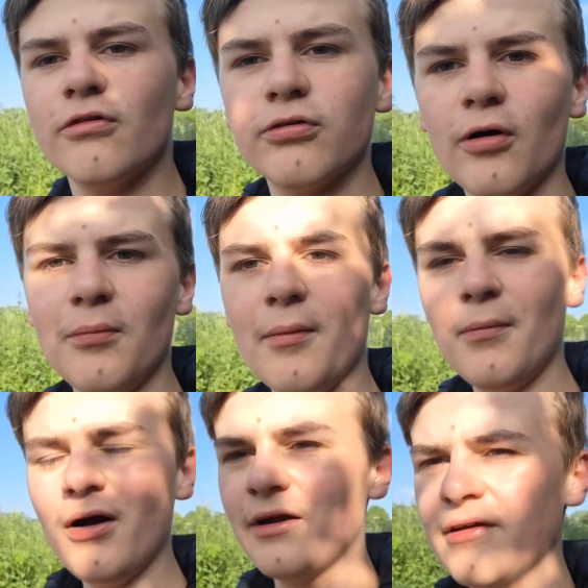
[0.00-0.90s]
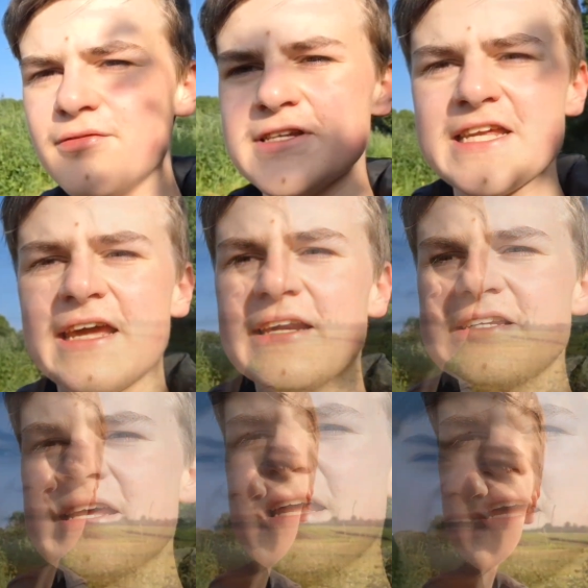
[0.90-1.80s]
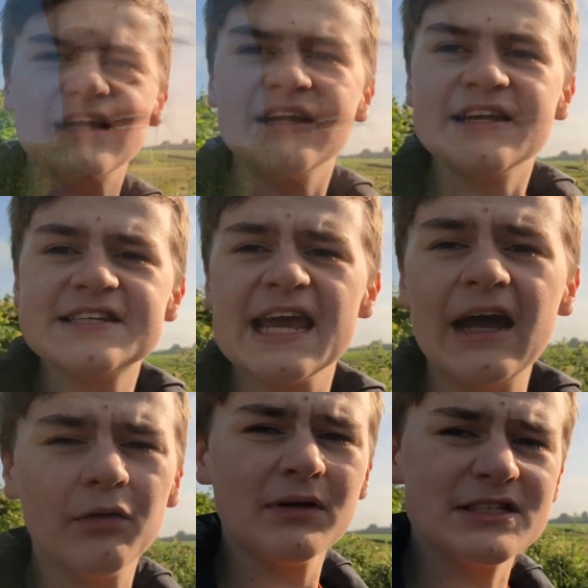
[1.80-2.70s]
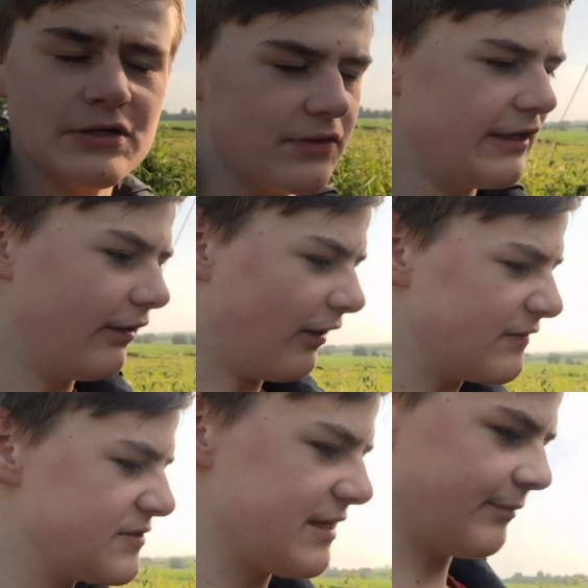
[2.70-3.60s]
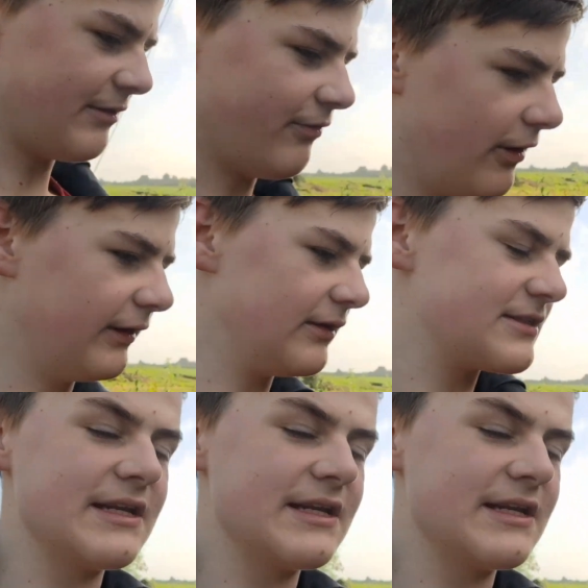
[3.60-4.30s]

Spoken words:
from my visit. So yeah, I went to the live semi-finals.